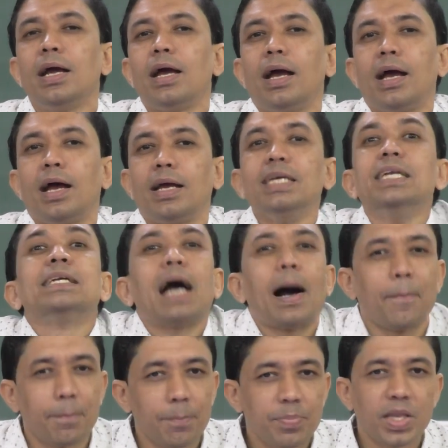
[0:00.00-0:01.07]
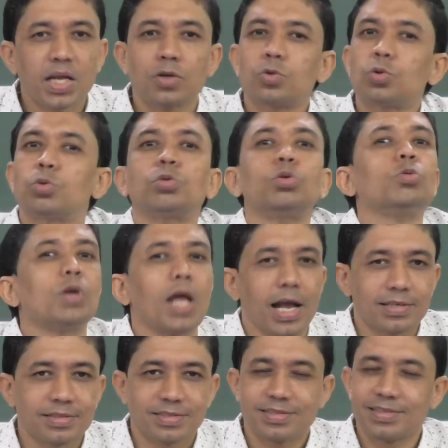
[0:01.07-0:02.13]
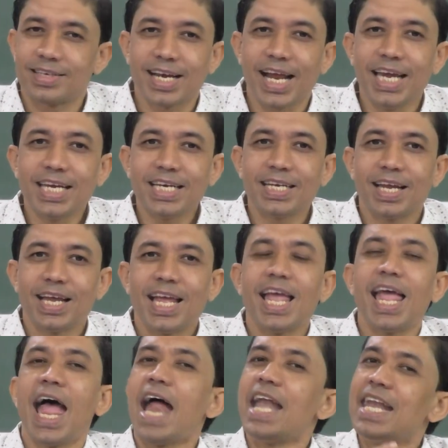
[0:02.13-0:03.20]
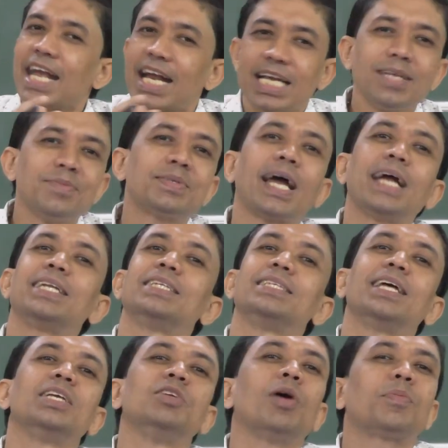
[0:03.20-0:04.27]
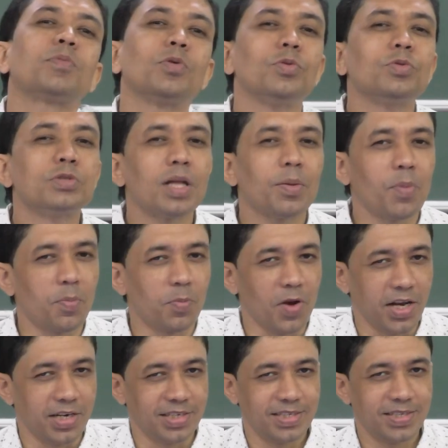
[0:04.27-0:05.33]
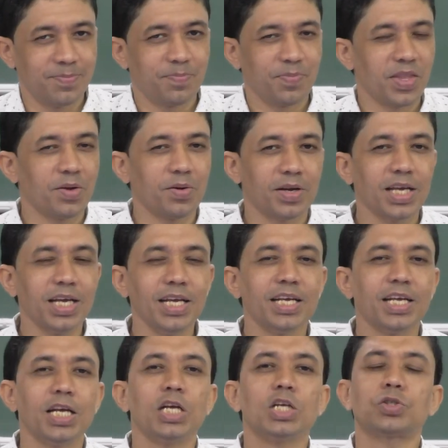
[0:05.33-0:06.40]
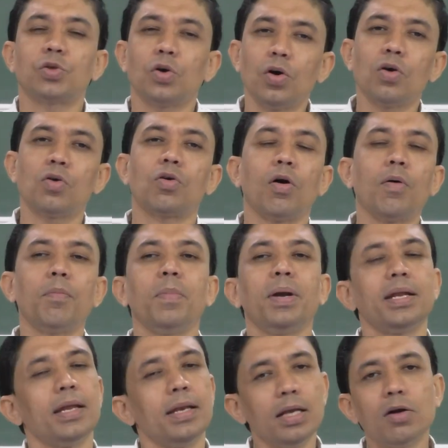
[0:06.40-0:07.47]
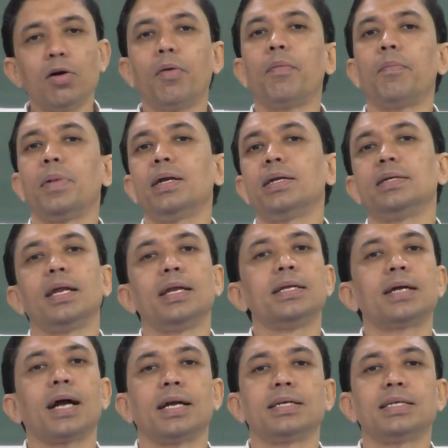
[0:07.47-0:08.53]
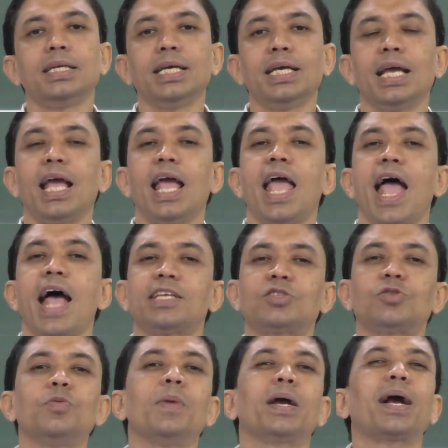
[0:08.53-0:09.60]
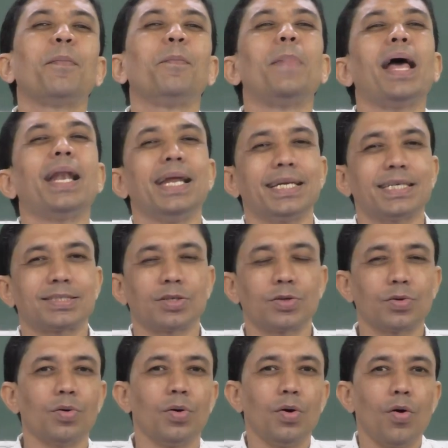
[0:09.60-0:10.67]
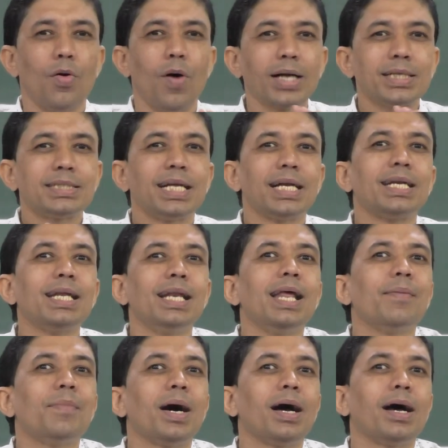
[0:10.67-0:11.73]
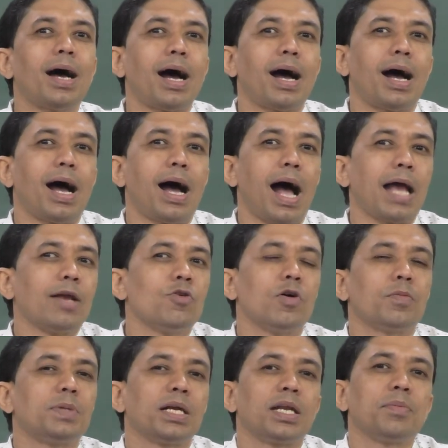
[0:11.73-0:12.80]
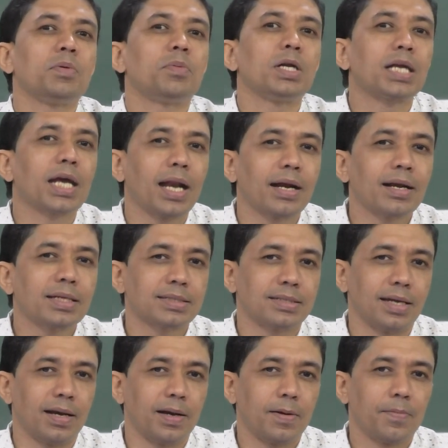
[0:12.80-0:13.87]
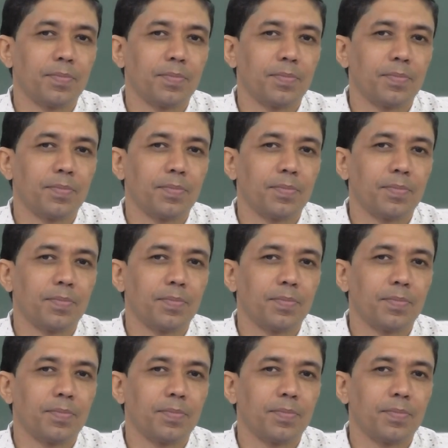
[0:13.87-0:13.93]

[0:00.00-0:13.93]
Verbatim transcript: uh, income through tax right and negative side is that you have to lose the popularity. Okay. So, government any government in any country has to make a balance. So, what is the dilemma I hope that everybody can understand.